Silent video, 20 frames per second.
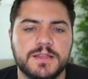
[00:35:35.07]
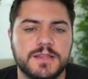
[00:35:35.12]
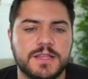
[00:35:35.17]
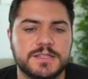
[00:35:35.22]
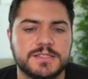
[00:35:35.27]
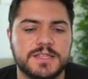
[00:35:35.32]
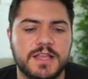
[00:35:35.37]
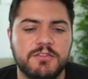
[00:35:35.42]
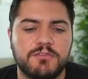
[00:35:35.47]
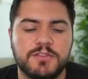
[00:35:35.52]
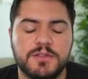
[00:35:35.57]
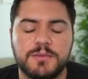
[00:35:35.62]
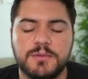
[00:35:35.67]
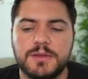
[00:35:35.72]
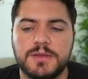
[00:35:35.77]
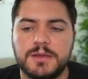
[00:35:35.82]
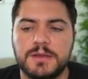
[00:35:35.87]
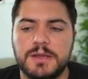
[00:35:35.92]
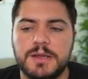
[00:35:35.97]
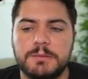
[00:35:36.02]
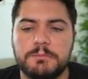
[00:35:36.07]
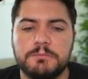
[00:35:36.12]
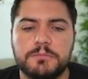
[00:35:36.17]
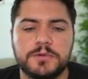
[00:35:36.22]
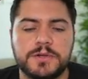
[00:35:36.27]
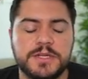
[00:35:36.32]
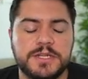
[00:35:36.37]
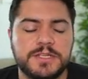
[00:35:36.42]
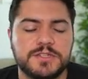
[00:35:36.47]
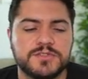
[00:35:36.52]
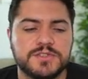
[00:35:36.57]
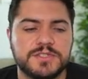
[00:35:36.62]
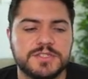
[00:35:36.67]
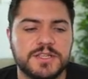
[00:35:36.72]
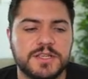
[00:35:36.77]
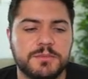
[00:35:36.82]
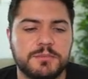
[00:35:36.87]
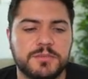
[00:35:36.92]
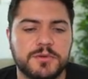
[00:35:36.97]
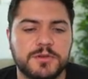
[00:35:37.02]
that's definitely a, pretty
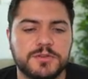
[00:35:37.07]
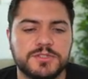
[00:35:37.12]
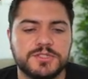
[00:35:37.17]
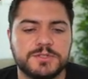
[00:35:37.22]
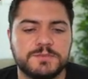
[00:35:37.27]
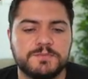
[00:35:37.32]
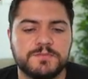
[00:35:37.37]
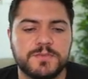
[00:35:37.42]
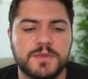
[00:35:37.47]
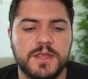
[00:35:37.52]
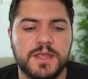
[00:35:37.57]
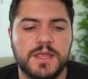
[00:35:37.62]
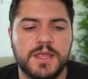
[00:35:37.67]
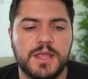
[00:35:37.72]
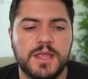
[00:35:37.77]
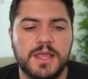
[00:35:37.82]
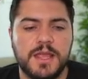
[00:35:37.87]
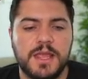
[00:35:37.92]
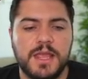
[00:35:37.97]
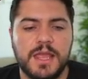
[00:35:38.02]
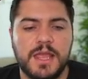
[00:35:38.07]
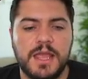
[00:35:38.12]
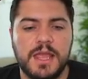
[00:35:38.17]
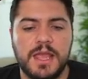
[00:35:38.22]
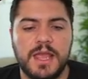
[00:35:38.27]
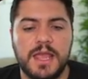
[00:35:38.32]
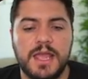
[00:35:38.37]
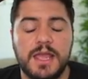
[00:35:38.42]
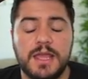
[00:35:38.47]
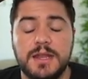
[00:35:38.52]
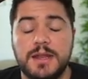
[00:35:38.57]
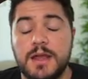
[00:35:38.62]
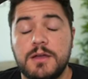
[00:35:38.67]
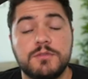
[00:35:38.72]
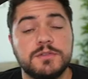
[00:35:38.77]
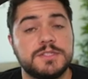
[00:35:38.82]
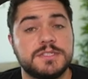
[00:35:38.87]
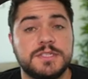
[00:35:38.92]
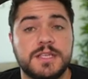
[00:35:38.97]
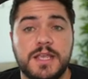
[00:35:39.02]
interesting approach. And I
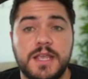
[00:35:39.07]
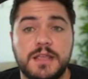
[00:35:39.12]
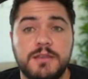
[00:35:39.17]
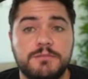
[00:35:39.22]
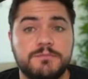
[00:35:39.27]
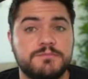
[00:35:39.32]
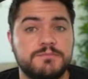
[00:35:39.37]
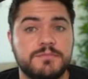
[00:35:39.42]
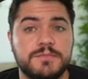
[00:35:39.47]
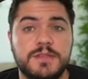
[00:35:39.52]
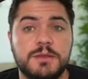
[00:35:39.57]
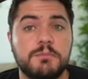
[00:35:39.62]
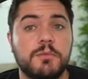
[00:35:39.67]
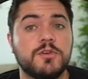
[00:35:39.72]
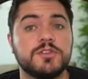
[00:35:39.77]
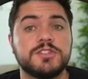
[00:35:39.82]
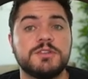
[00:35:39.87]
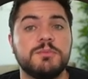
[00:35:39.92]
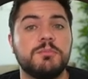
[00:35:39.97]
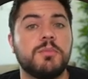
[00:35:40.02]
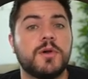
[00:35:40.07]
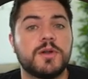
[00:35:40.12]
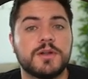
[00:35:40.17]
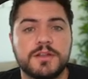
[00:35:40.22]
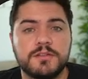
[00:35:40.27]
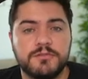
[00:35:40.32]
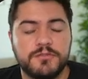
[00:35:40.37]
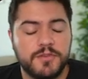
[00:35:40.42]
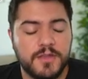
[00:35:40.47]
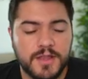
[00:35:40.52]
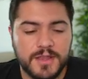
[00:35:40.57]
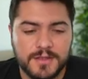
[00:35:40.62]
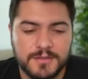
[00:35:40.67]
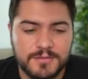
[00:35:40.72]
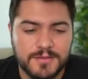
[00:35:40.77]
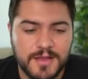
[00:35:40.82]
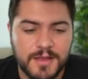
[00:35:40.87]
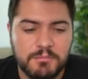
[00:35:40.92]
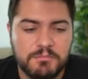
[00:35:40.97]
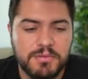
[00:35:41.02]
would say the most important thing
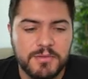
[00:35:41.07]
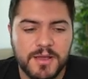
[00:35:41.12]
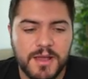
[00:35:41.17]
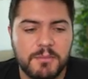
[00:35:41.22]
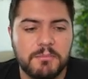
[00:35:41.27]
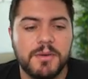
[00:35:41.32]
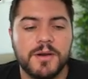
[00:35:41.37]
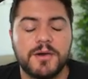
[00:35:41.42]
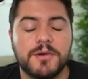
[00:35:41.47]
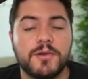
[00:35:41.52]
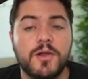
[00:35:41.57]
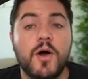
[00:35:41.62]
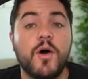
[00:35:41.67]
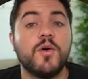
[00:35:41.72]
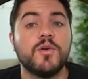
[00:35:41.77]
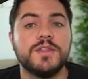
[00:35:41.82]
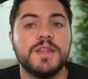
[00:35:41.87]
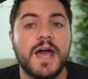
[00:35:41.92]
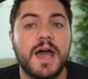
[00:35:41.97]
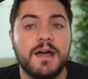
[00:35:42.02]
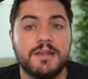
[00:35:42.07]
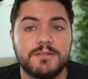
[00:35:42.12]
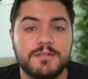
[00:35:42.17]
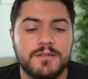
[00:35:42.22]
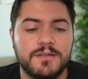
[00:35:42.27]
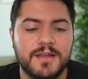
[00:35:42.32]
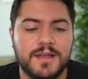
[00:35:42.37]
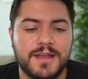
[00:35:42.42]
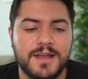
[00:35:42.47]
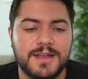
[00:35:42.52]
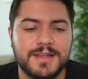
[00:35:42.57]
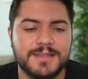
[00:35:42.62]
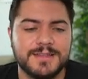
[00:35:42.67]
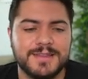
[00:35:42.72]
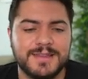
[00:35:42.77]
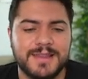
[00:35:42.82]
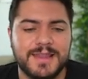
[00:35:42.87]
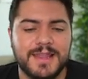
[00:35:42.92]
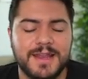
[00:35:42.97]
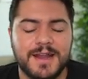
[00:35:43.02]
about all that uh,
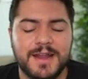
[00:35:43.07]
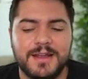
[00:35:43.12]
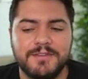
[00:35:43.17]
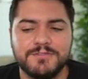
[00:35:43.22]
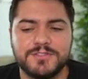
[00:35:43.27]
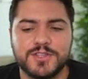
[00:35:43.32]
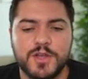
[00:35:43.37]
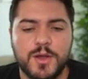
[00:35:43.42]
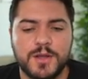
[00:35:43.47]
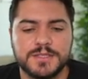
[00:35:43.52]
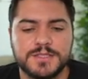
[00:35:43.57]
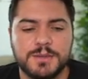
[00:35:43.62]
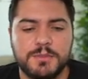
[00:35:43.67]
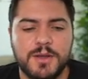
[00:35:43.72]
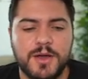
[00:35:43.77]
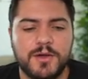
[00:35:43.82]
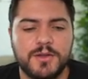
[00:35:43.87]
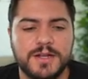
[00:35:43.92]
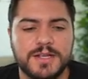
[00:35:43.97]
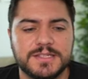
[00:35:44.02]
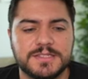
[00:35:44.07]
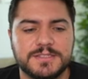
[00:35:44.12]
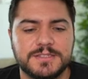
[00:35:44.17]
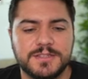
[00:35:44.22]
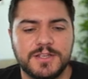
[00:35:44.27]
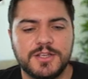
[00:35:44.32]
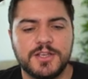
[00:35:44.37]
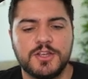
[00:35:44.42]
that I've talked about is